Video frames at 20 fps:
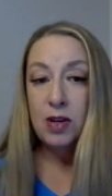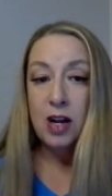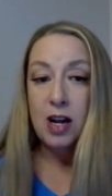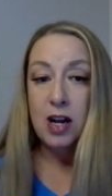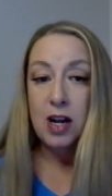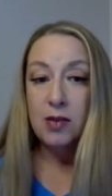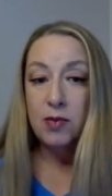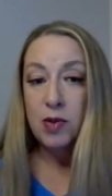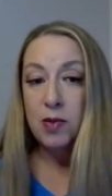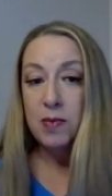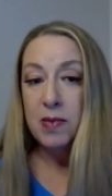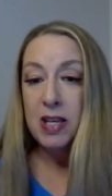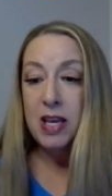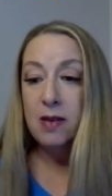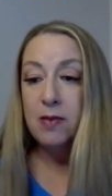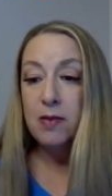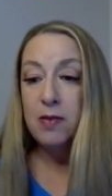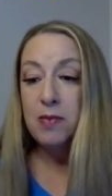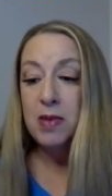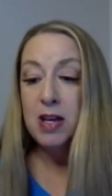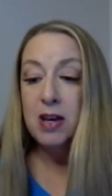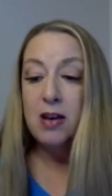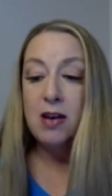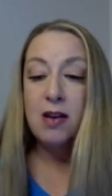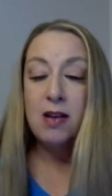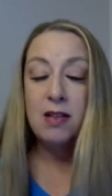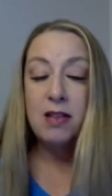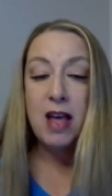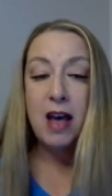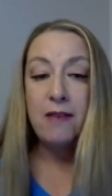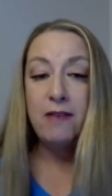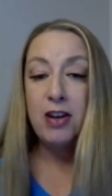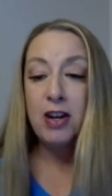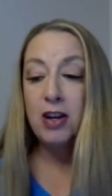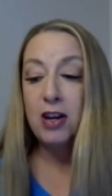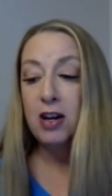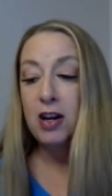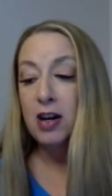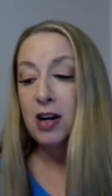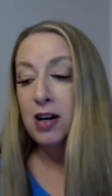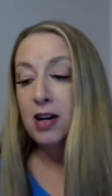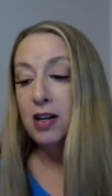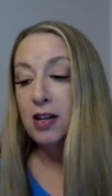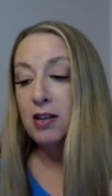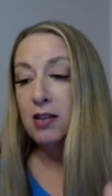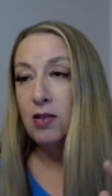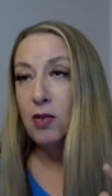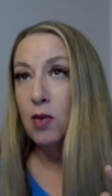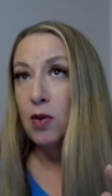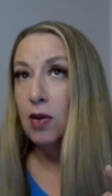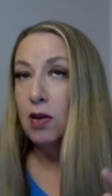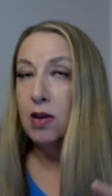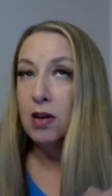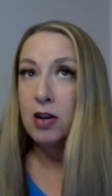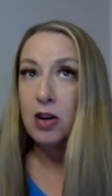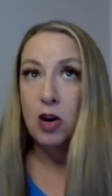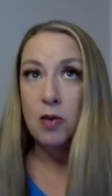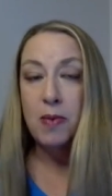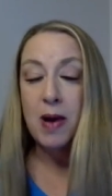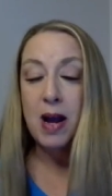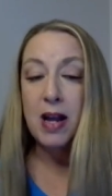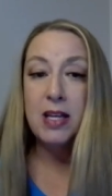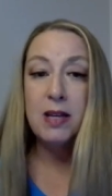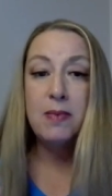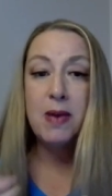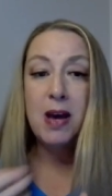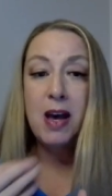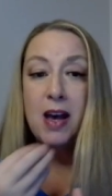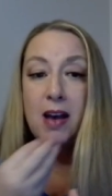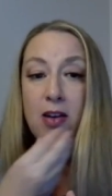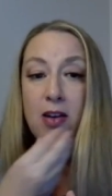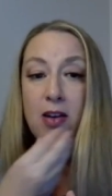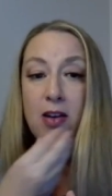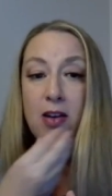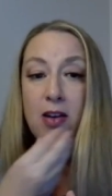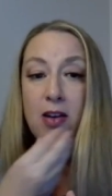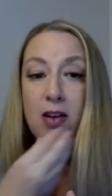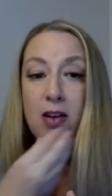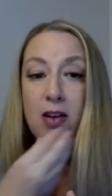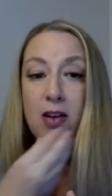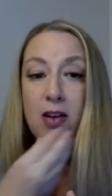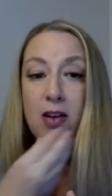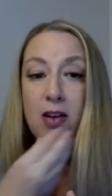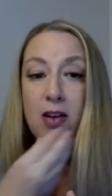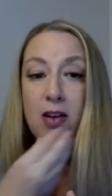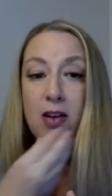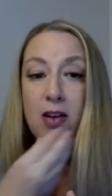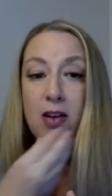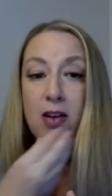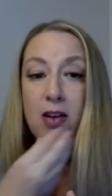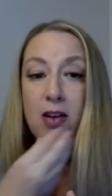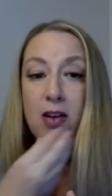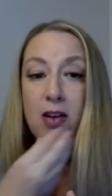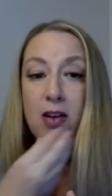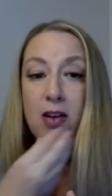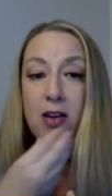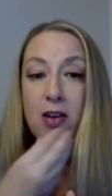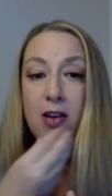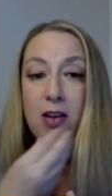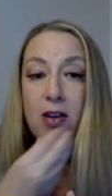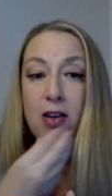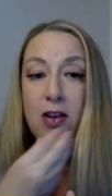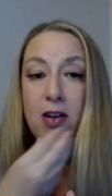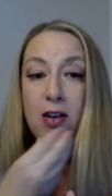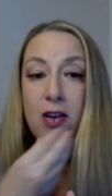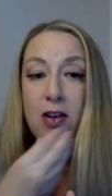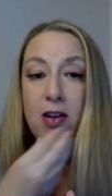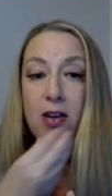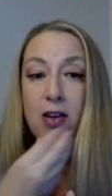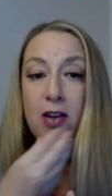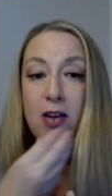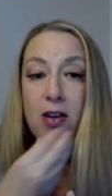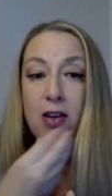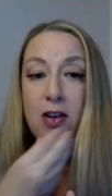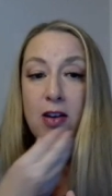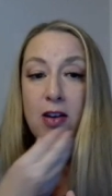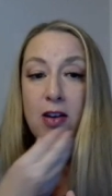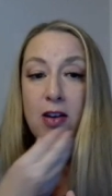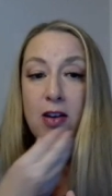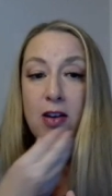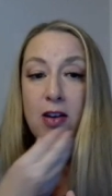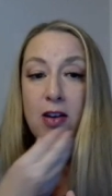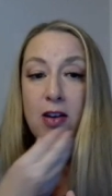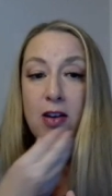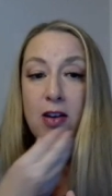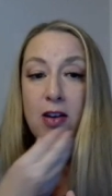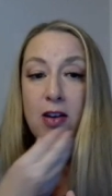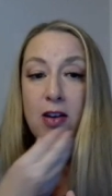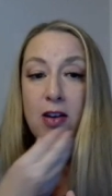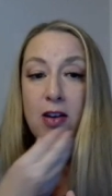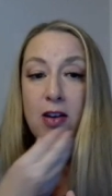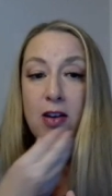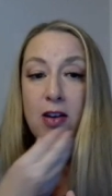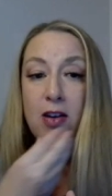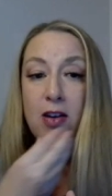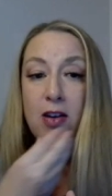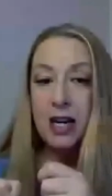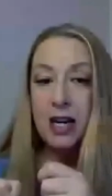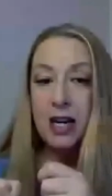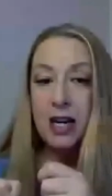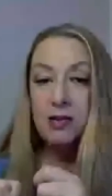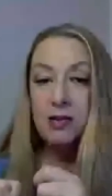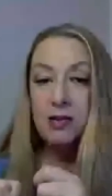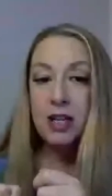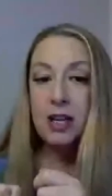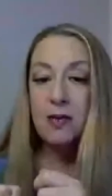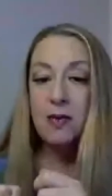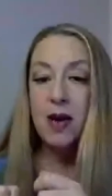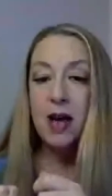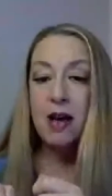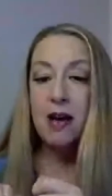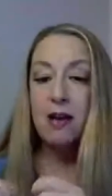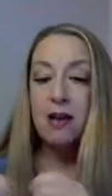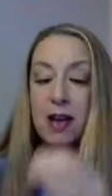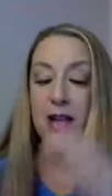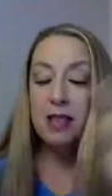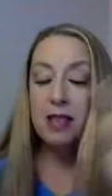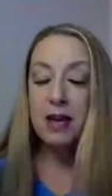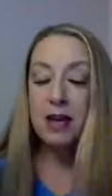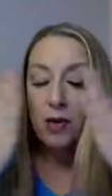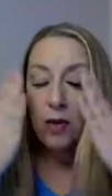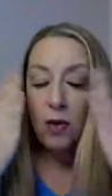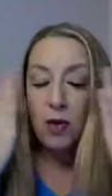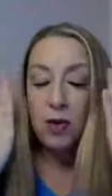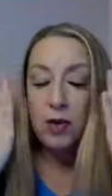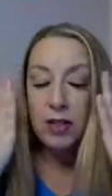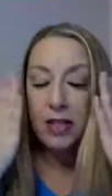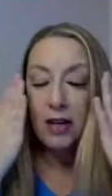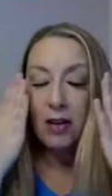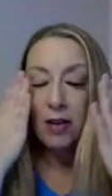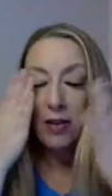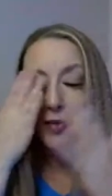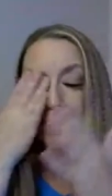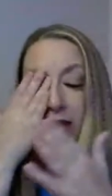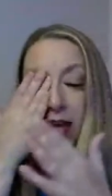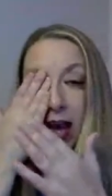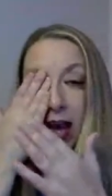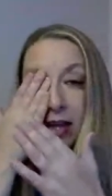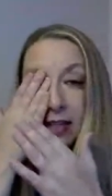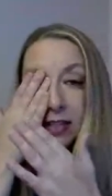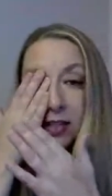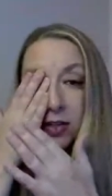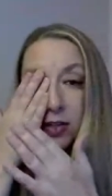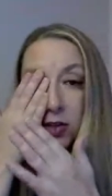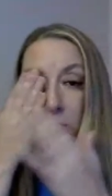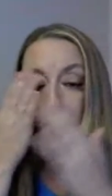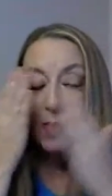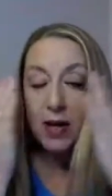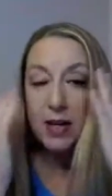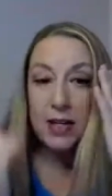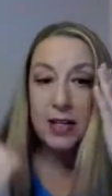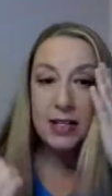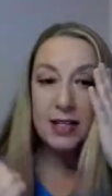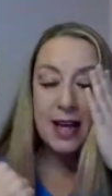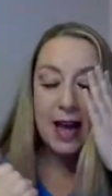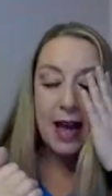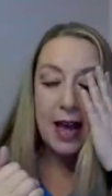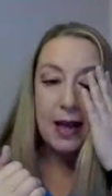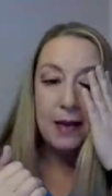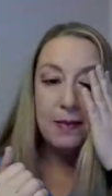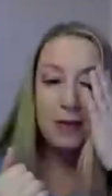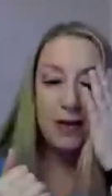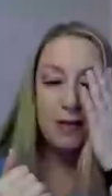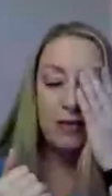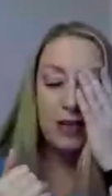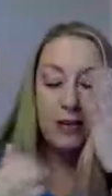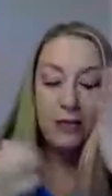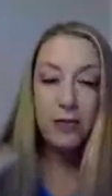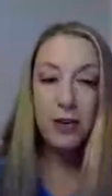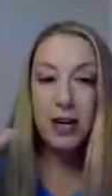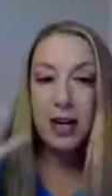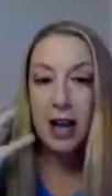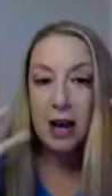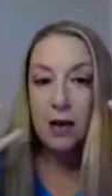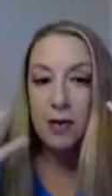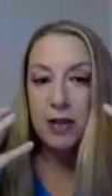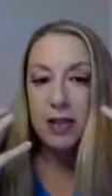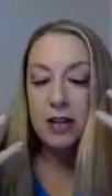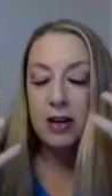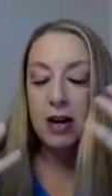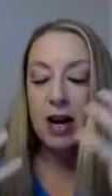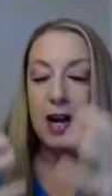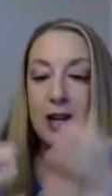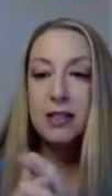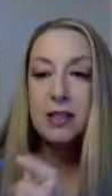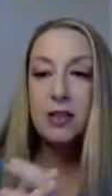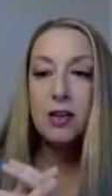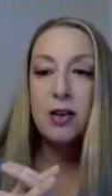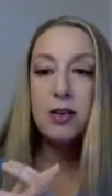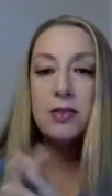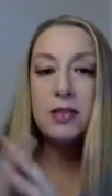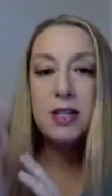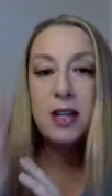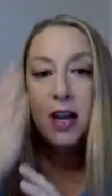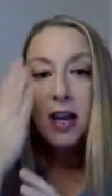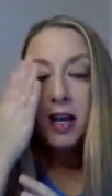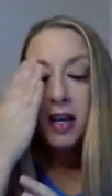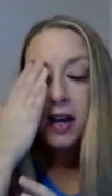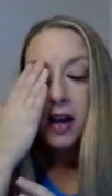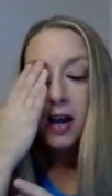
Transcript: uh, Roman chamomile, lavender, or copaiba or frankincense, and dip a cloth in there, wring it out really well, and then hold it over the eyes. You can do one at a time if they freak out with their eyes closed,